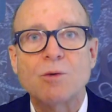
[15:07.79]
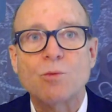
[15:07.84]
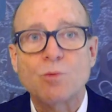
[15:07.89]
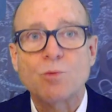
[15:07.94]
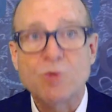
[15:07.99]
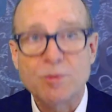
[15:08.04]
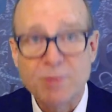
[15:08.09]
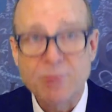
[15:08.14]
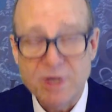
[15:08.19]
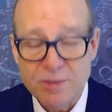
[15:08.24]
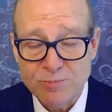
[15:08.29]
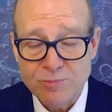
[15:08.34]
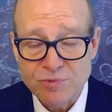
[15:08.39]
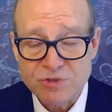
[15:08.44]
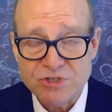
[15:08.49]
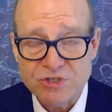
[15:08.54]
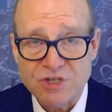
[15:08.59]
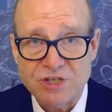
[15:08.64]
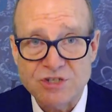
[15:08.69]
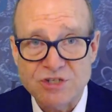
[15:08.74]
Repeat
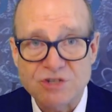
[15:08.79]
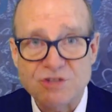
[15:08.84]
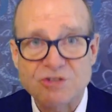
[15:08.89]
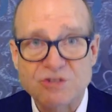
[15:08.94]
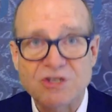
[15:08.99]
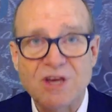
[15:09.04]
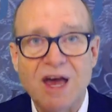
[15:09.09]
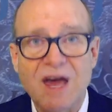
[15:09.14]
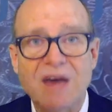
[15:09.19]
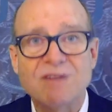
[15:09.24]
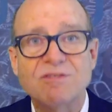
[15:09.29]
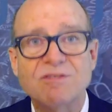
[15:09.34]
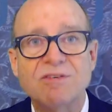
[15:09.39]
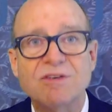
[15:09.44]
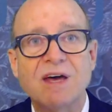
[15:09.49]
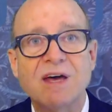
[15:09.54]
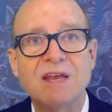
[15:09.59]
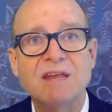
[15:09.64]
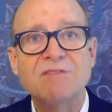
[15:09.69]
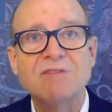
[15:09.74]
procedures have
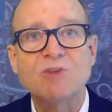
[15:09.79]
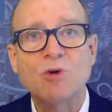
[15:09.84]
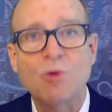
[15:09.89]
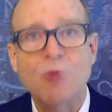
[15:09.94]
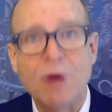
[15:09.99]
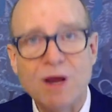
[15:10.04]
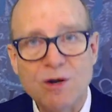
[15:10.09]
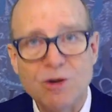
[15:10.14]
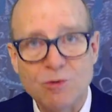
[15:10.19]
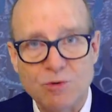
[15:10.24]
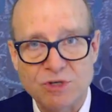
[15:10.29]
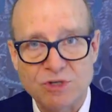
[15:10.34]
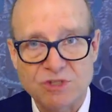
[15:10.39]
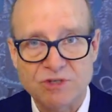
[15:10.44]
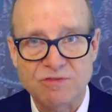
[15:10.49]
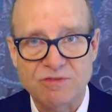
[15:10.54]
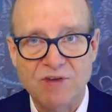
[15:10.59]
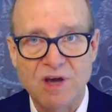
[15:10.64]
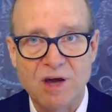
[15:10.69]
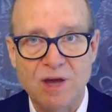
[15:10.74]
an even greater risk
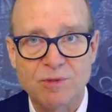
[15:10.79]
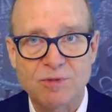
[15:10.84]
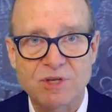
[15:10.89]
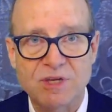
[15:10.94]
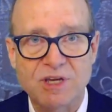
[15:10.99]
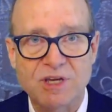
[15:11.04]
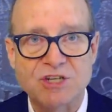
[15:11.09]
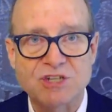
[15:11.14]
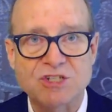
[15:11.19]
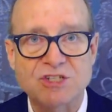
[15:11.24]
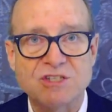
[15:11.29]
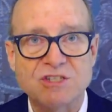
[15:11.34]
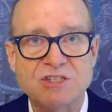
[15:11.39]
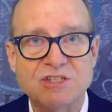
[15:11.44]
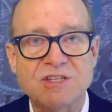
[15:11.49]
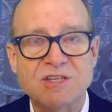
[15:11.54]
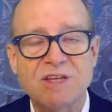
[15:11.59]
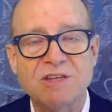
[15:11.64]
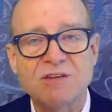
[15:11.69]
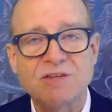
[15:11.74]
of complications
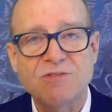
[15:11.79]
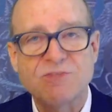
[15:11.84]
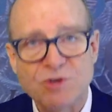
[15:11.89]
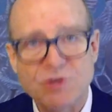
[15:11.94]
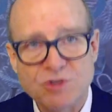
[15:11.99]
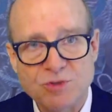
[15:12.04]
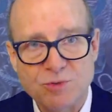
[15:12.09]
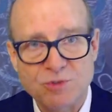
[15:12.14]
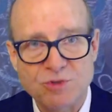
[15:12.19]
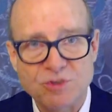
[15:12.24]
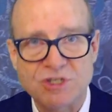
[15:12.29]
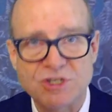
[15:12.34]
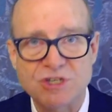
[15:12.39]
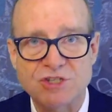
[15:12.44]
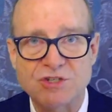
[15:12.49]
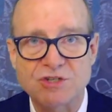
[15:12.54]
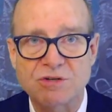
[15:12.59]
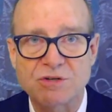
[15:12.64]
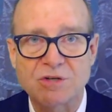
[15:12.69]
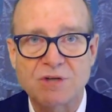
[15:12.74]
than the first
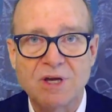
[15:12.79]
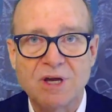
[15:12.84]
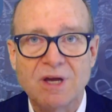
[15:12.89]
procedure.